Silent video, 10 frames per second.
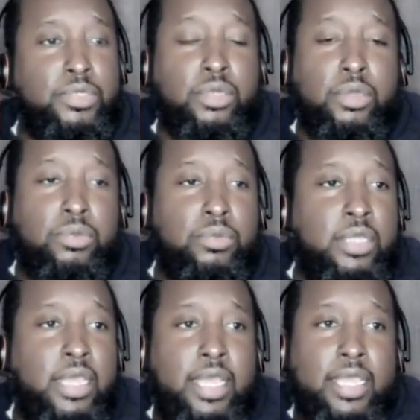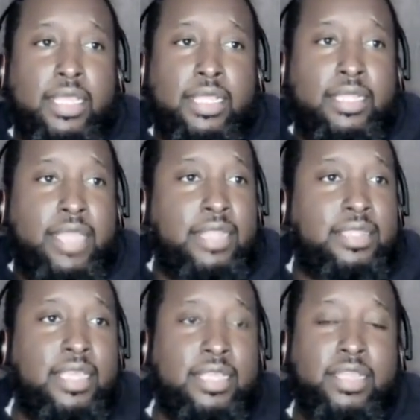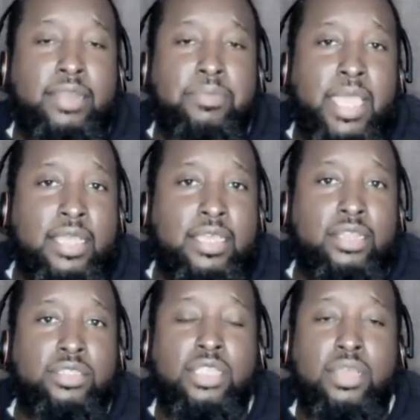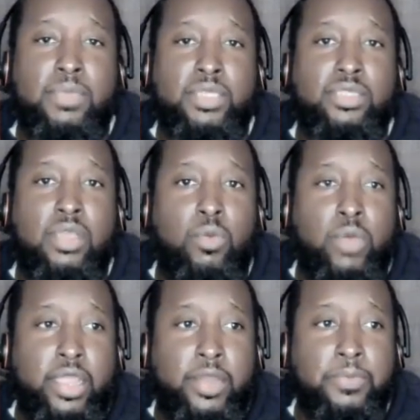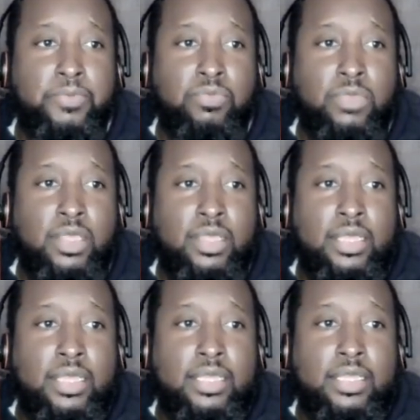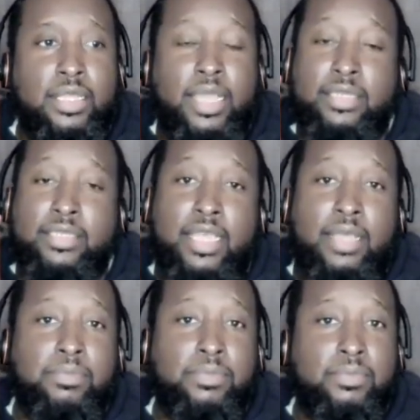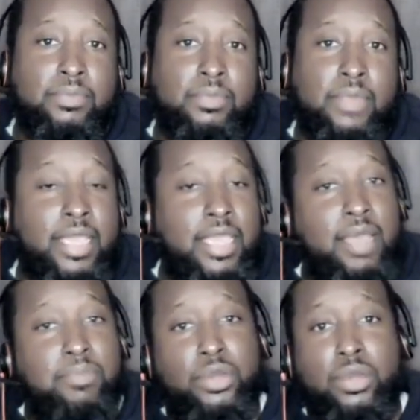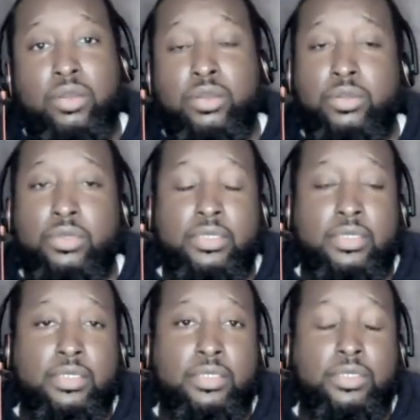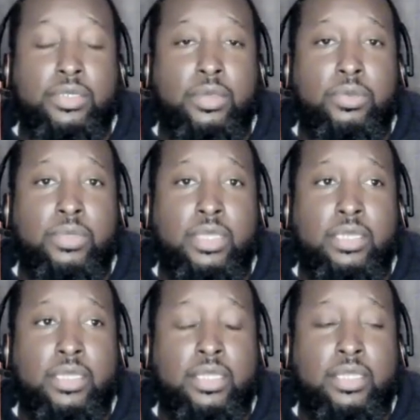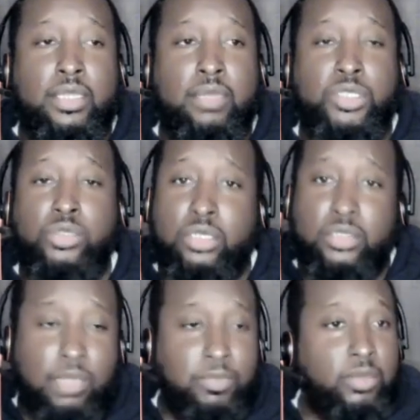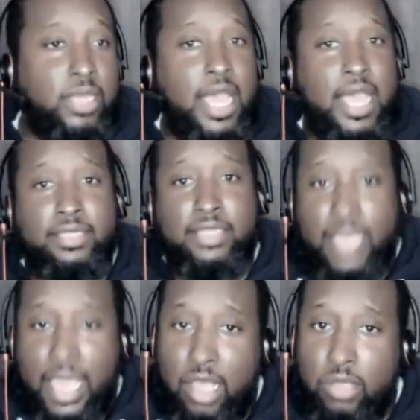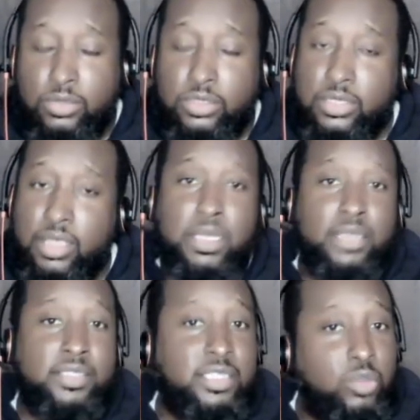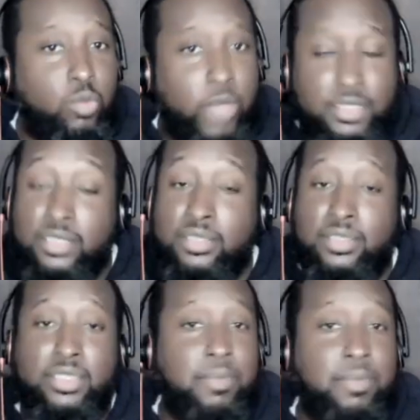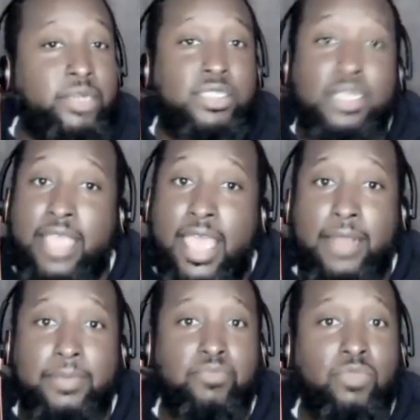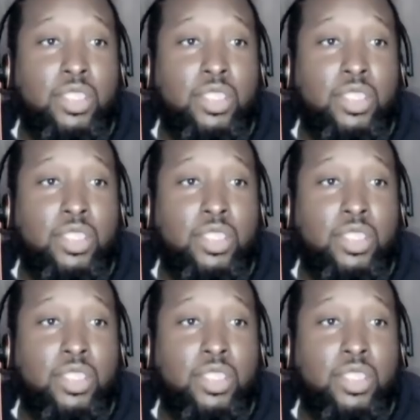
you know, that, that thing there, man, could have took me somewhere like Depp, like Amber Heard. You know, and uh, I'm sure some of you guys and gals have been in situations similar to that.